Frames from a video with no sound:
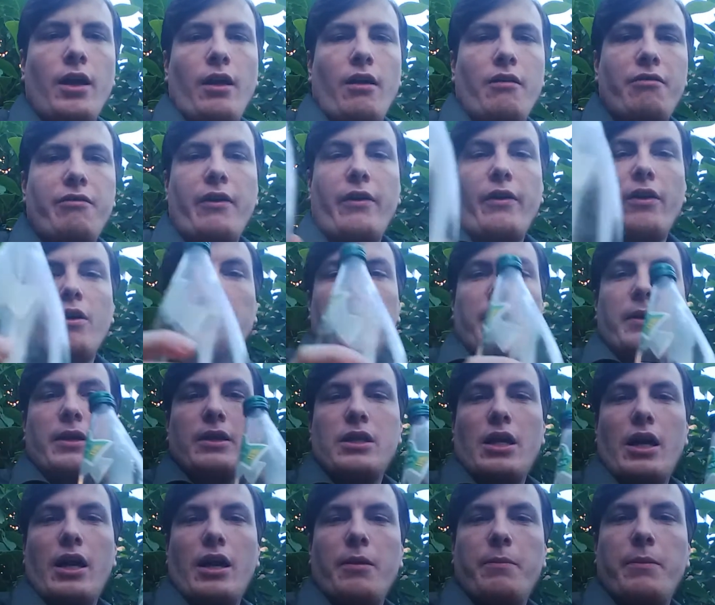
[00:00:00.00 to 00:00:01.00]
A fair
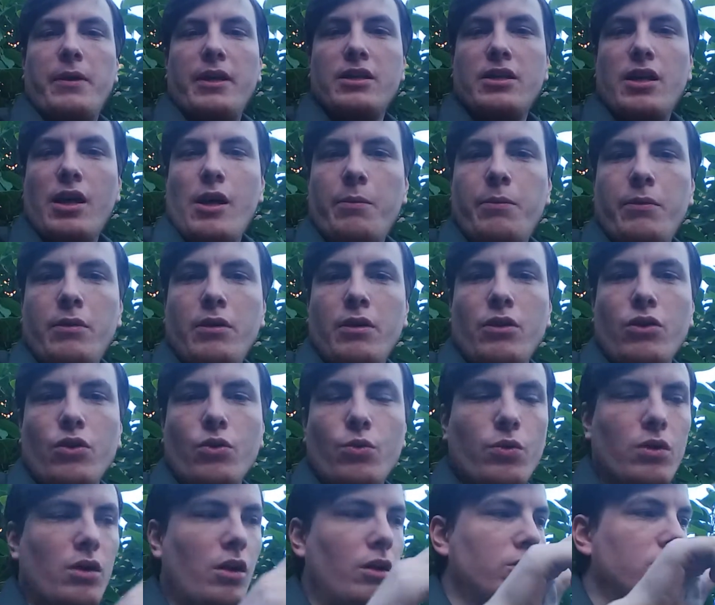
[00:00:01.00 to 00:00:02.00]
bit's happened in
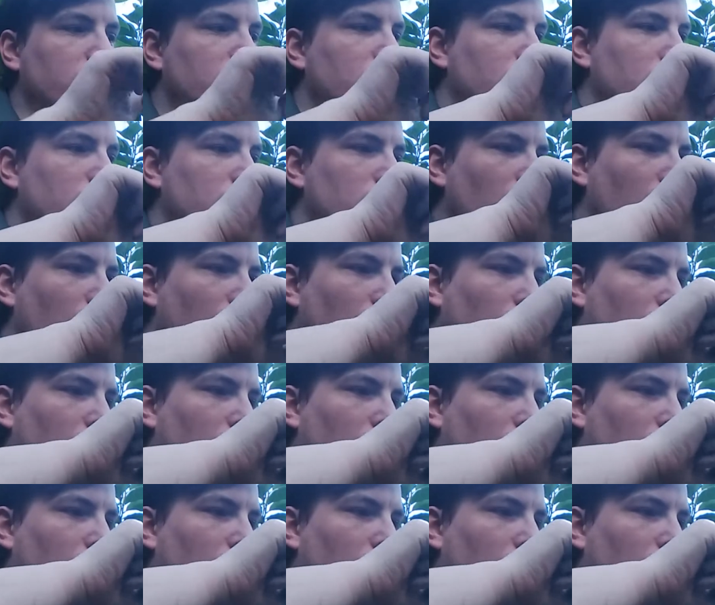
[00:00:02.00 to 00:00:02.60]
the world since I